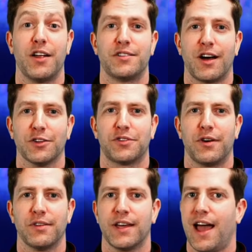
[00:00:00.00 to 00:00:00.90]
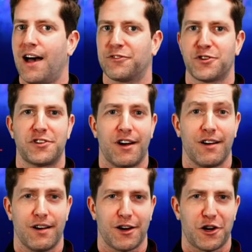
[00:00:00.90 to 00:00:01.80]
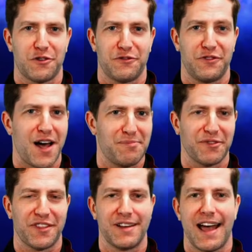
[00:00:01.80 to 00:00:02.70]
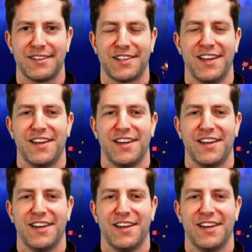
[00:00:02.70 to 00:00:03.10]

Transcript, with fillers: adults only after dark flop of the night.